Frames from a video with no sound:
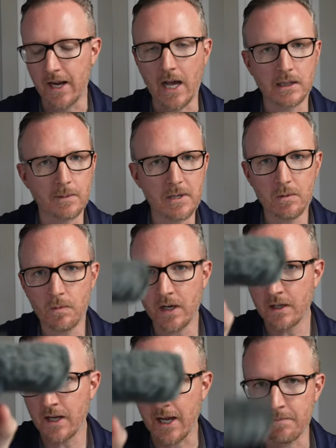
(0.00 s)
not the
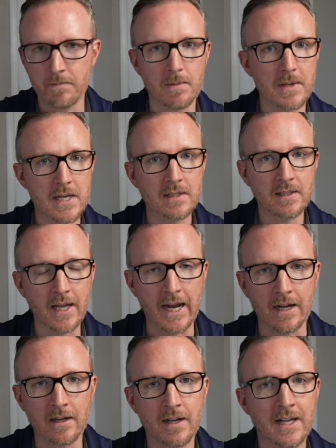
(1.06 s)
B1M, the
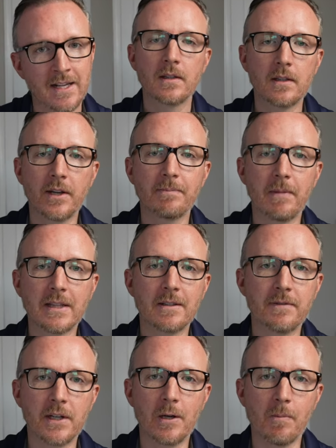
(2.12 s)
B10, does make the
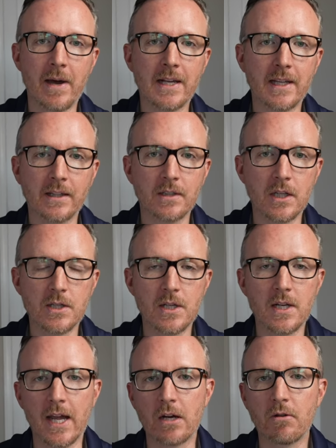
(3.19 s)
Video Mic
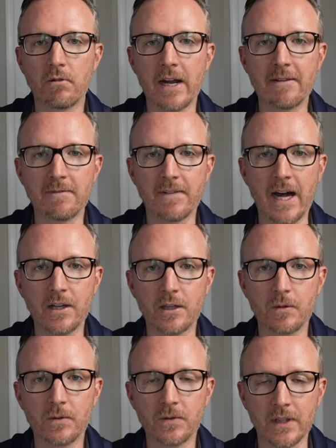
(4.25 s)
NTG a great
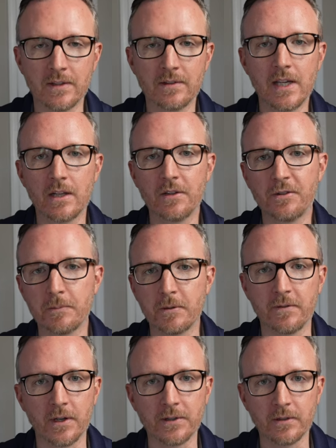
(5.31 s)
value since it is super
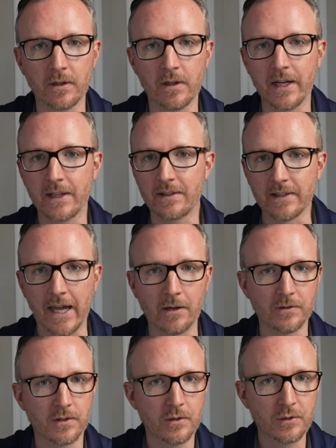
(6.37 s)
versatile and it
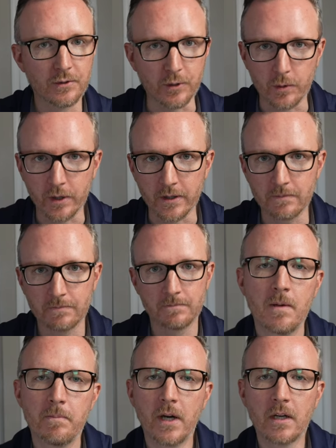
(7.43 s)
sounds so good.
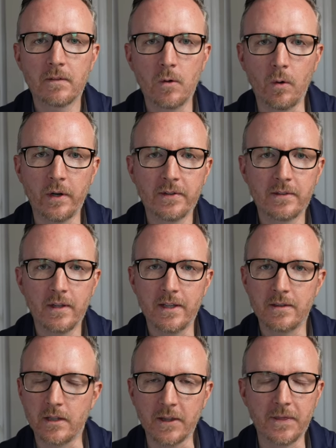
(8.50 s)
But of course,
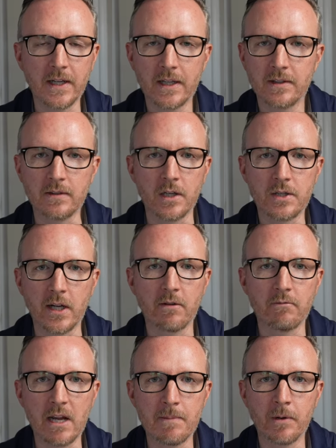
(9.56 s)
nothing is sunshine and
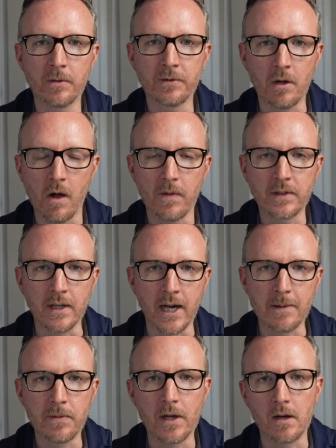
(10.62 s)
rainbows all the
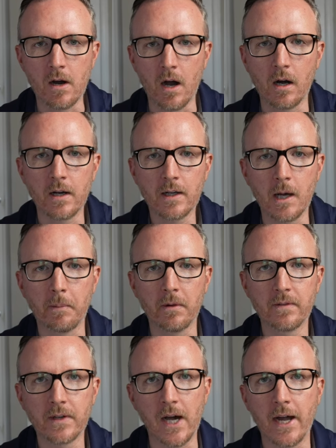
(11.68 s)
time. There are a couple
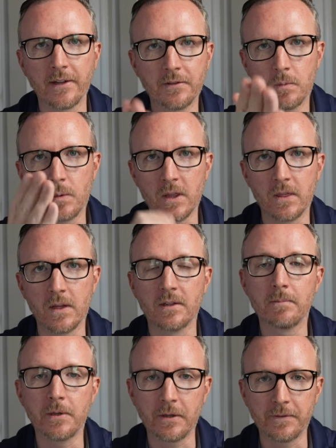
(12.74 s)
of cons with this
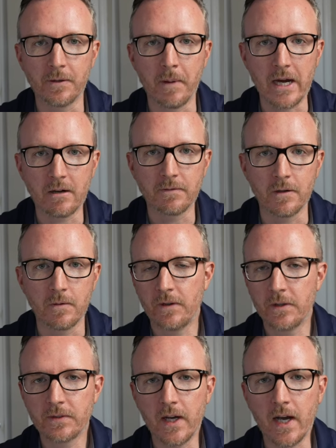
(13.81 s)
beautiful microphone.
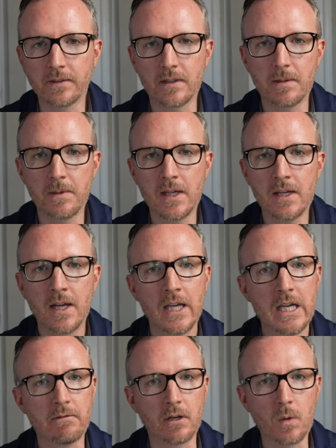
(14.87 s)
First con is going to be
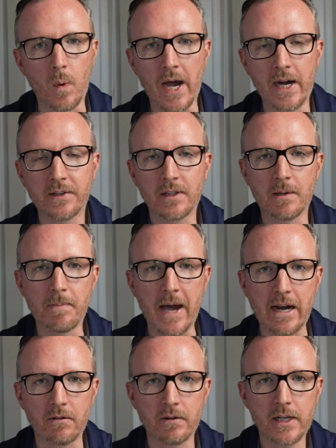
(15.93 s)
it requires a
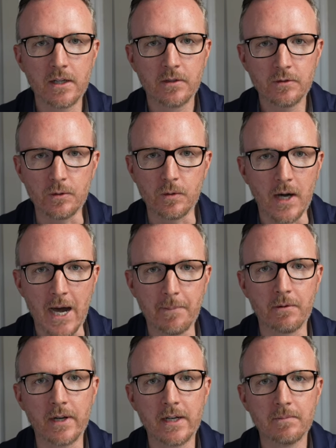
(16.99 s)
battery to
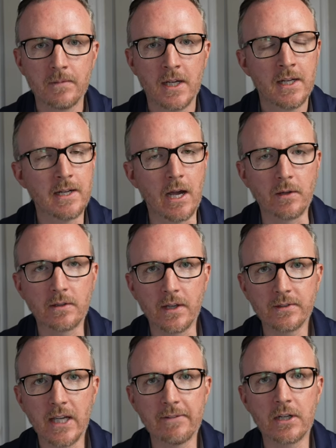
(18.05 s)
operate. Now, it
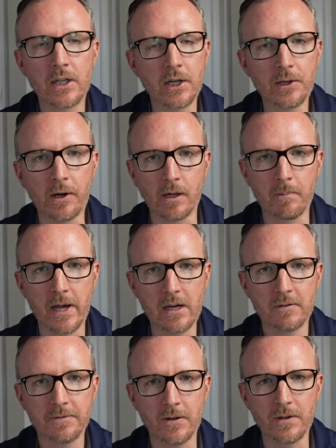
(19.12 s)
does have an internal
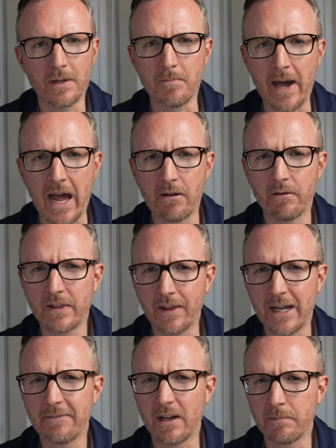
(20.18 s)
microphone and battery
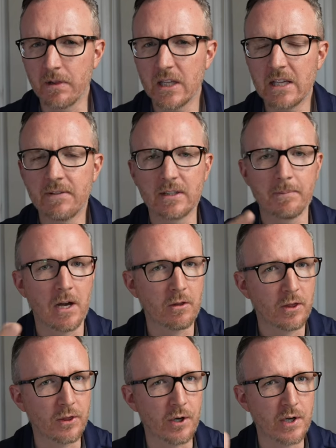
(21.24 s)
life, I believe, is about
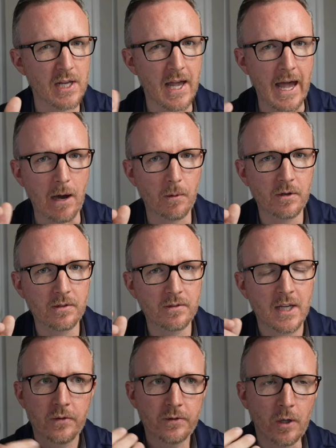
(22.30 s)
30 hours.
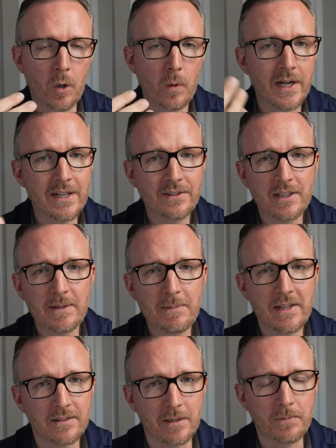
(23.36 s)
So it is going to
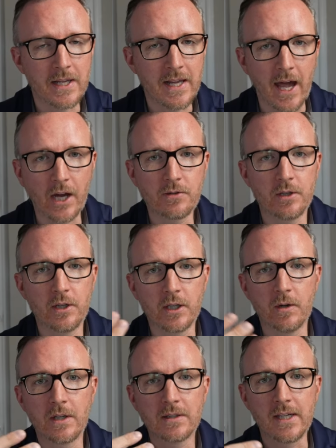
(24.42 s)
be something extra you're
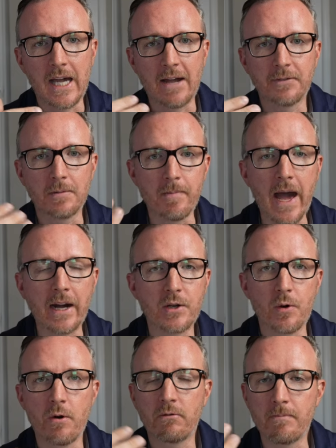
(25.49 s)
going to have to manage
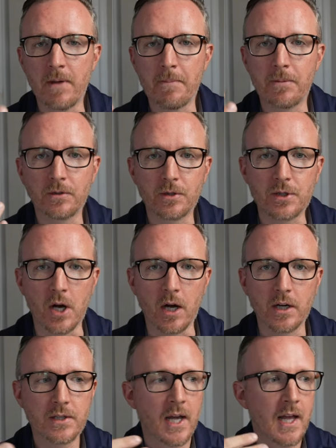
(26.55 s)
or remember to
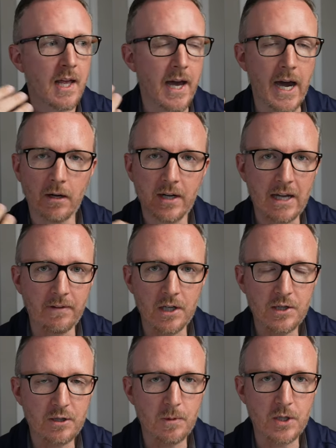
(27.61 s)
charge. I don't have an
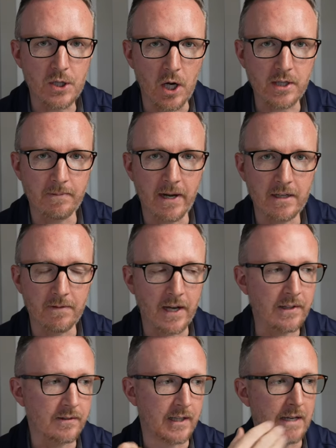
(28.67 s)
issue with charging my
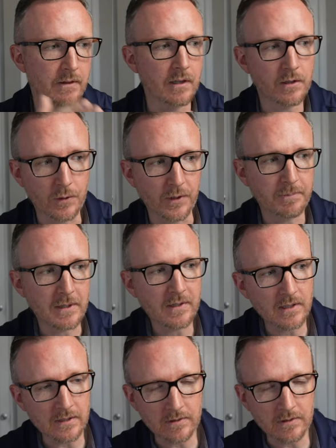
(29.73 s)
devices. I have a little USB-C